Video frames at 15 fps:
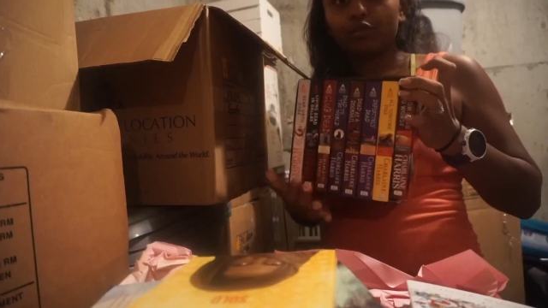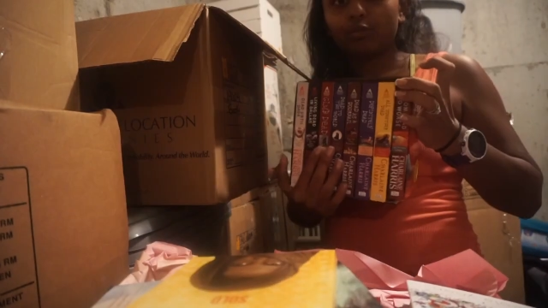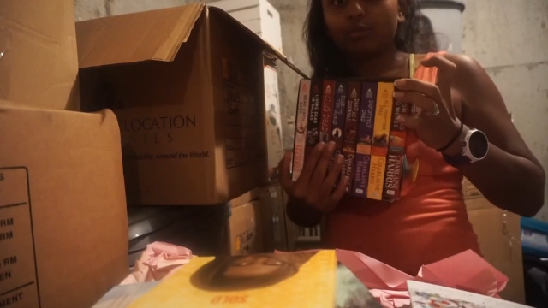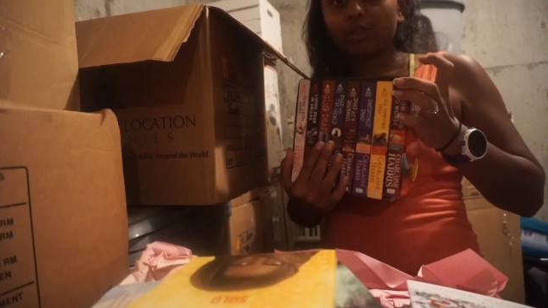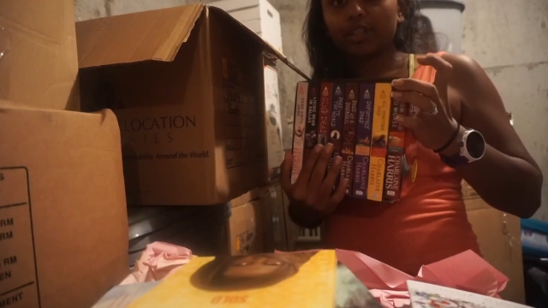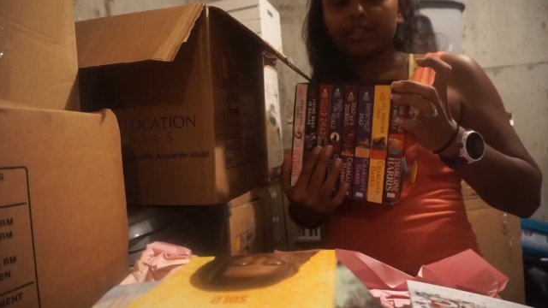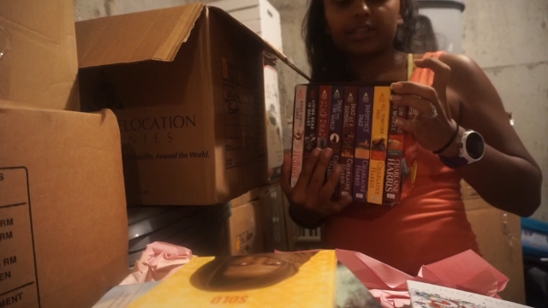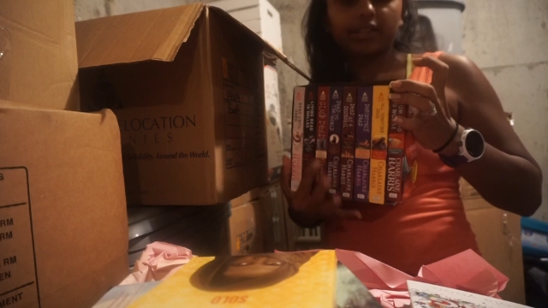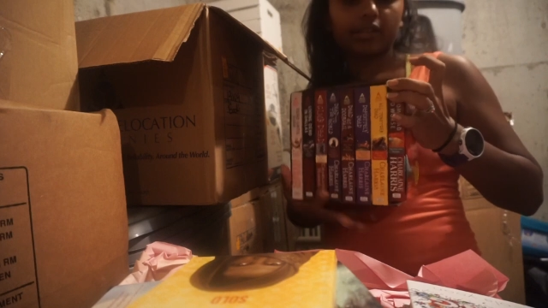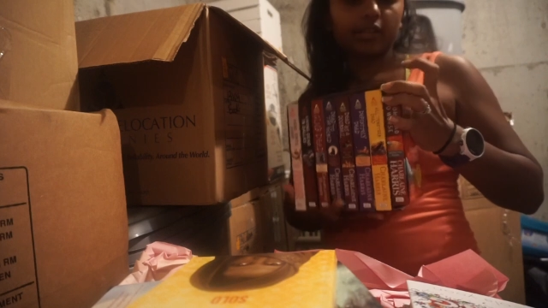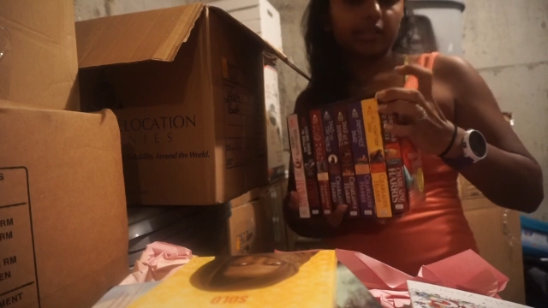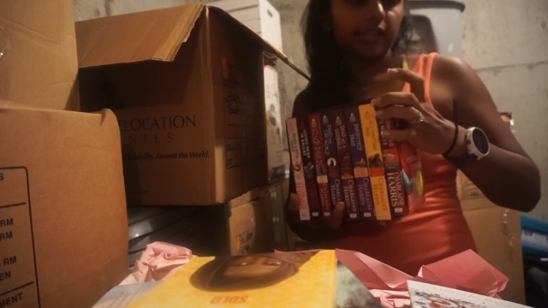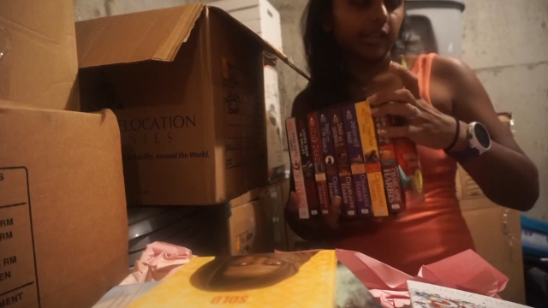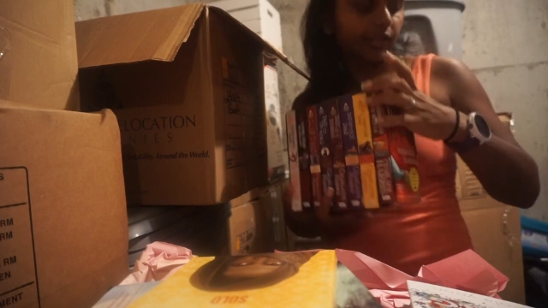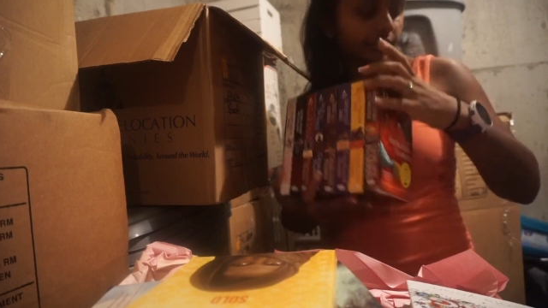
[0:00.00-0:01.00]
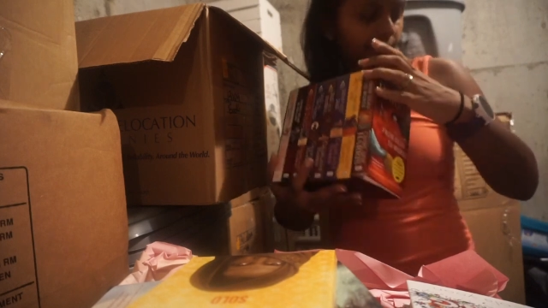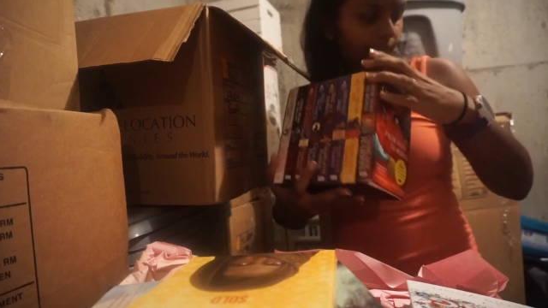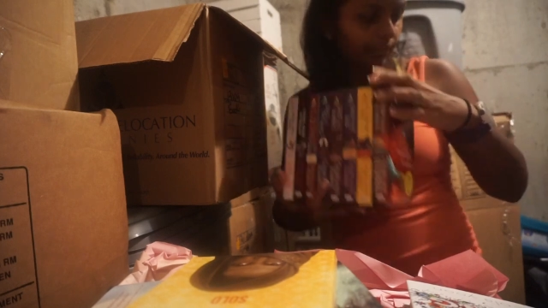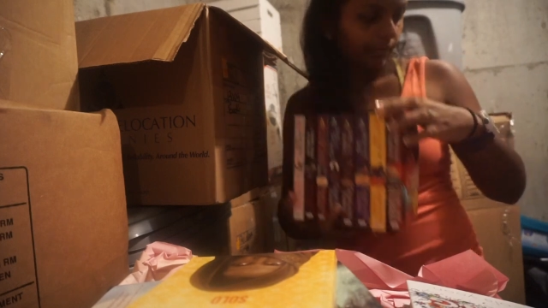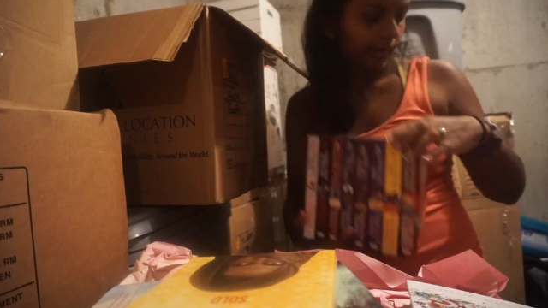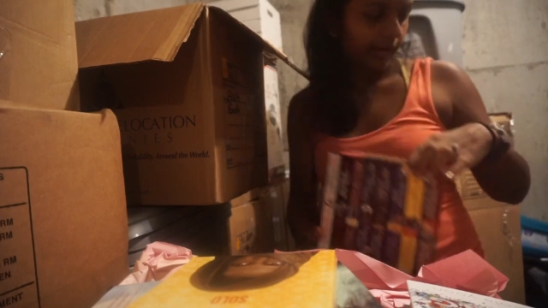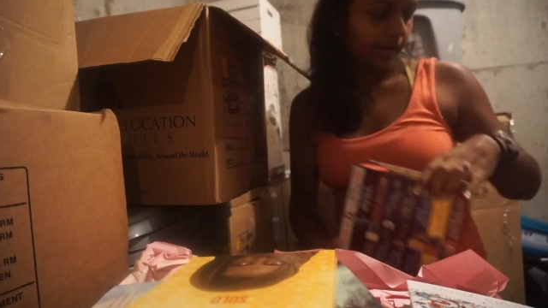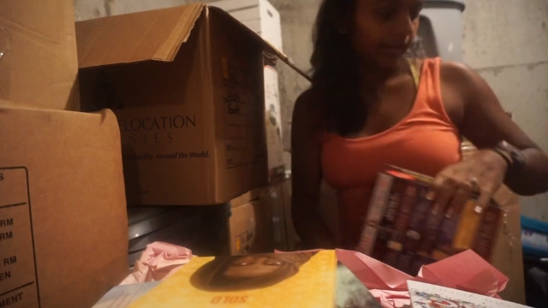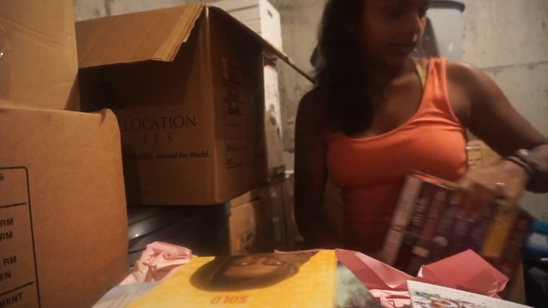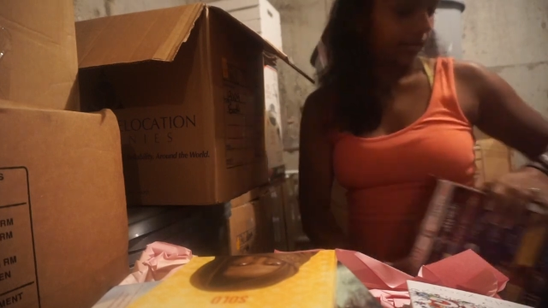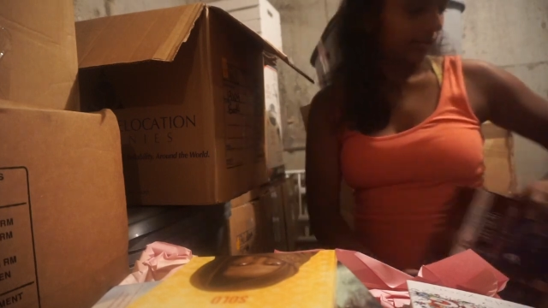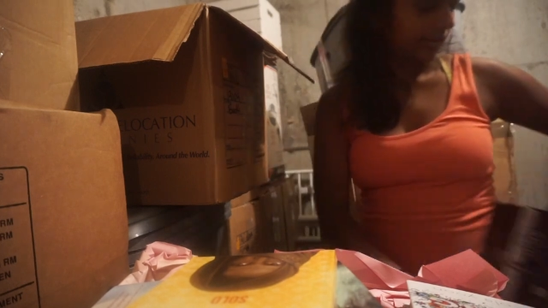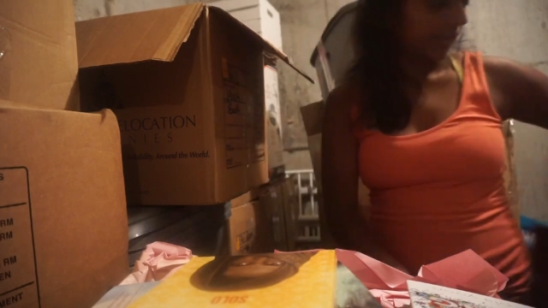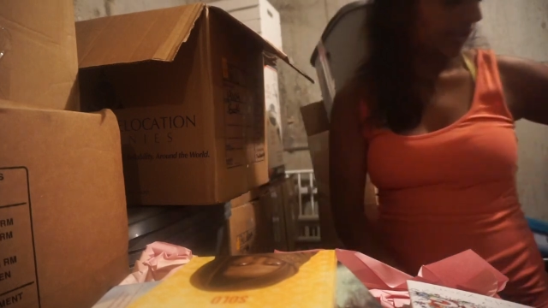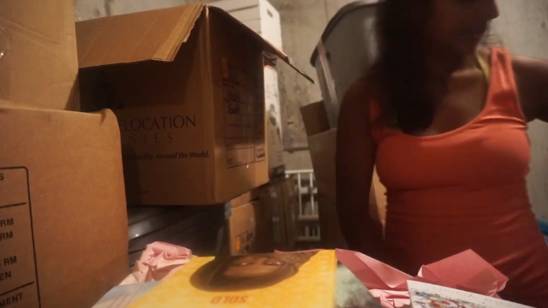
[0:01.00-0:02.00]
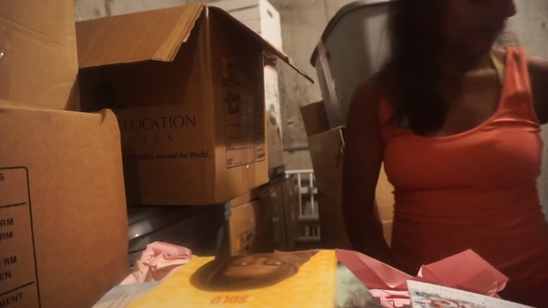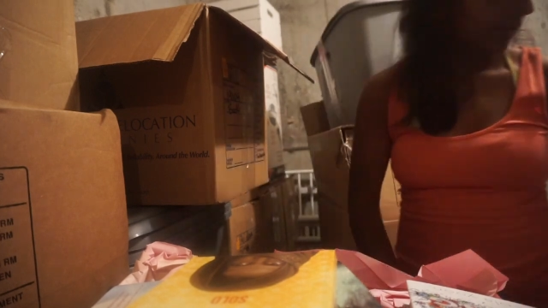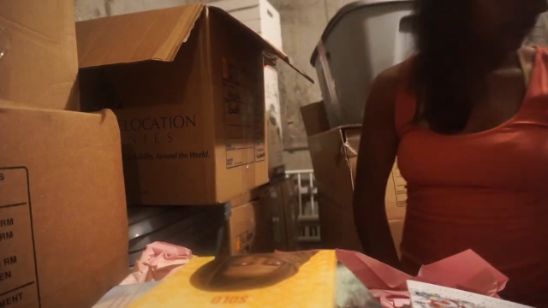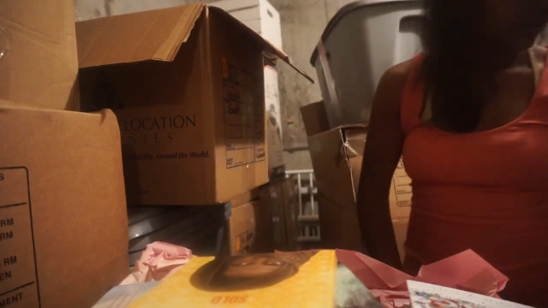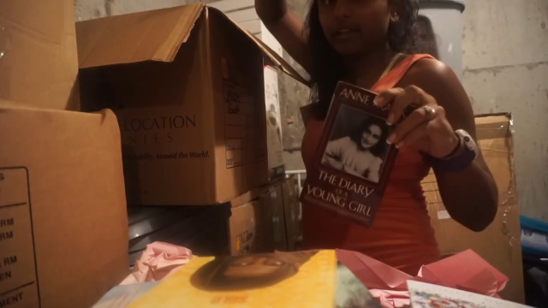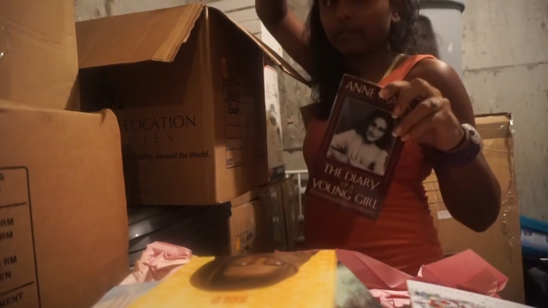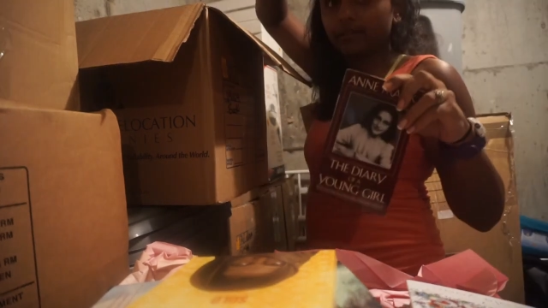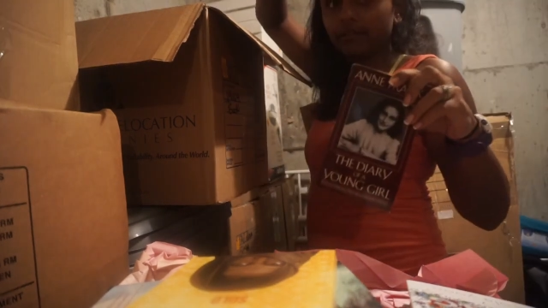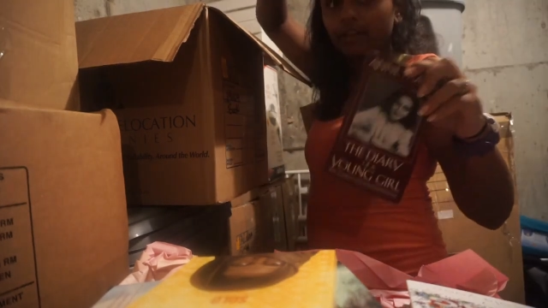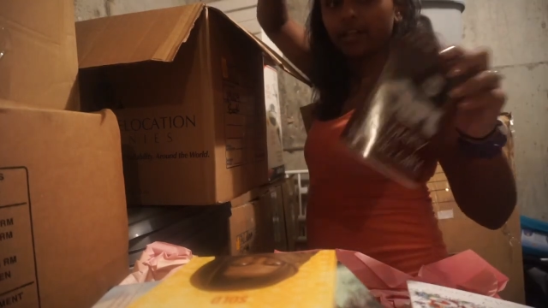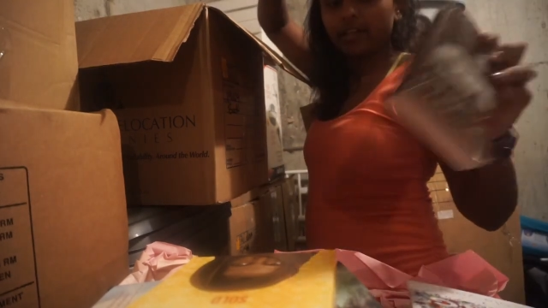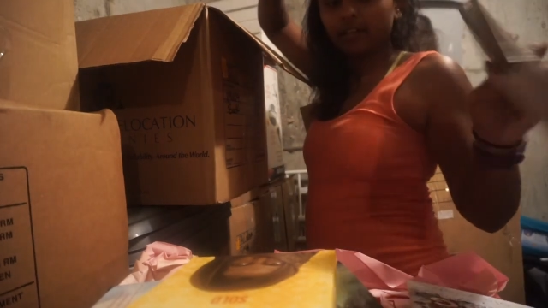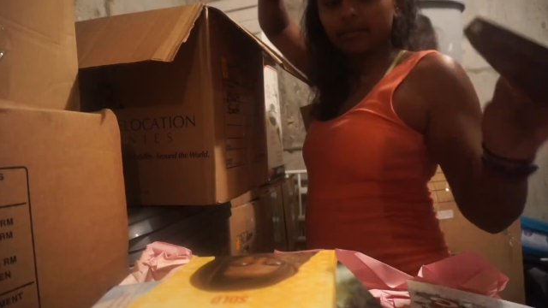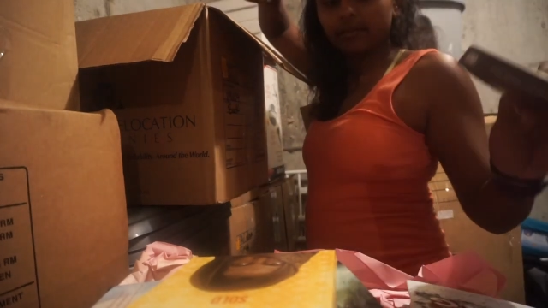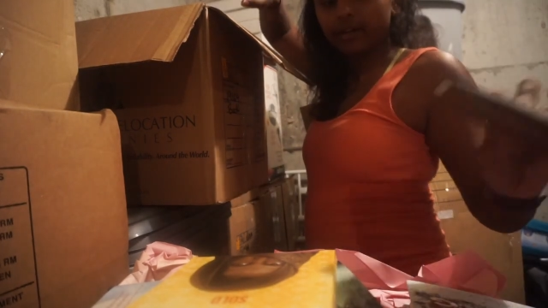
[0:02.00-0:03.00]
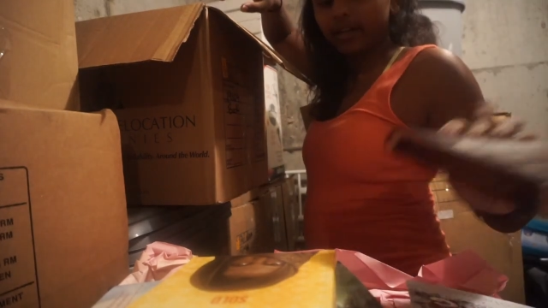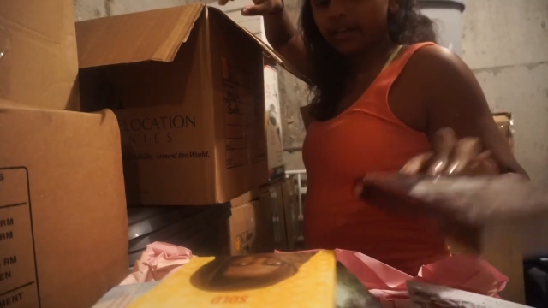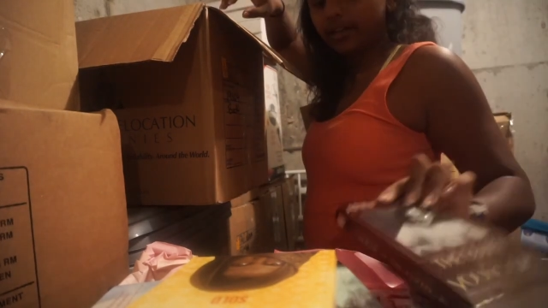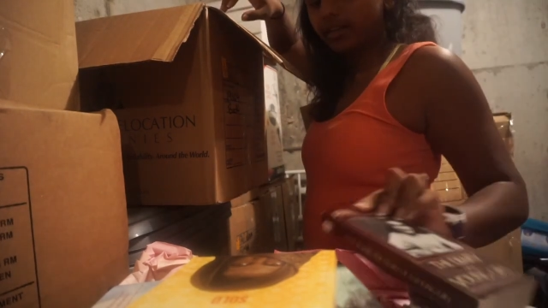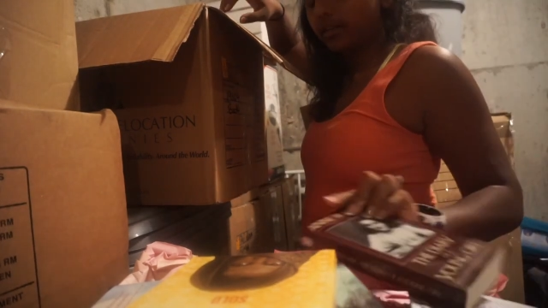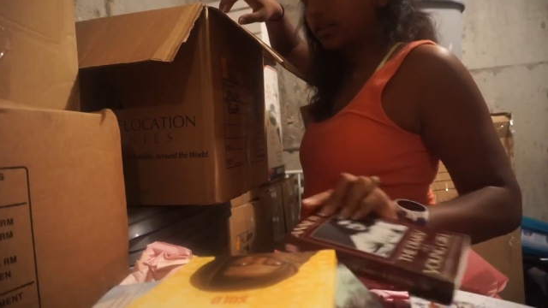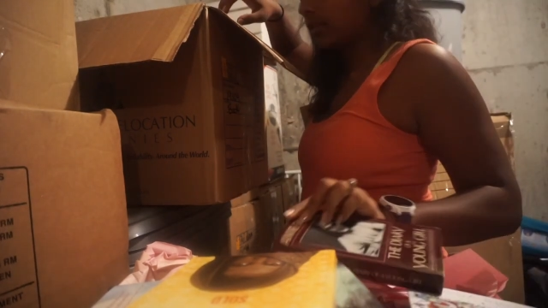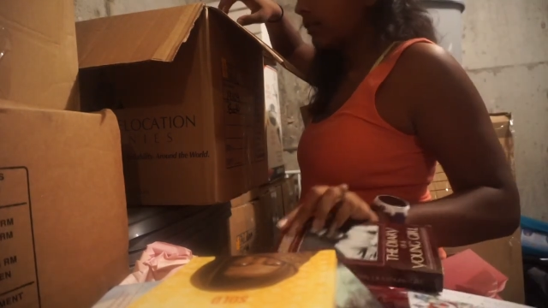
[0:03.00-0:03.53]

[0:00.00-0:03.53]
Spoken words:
Nobody's mouth can be seen.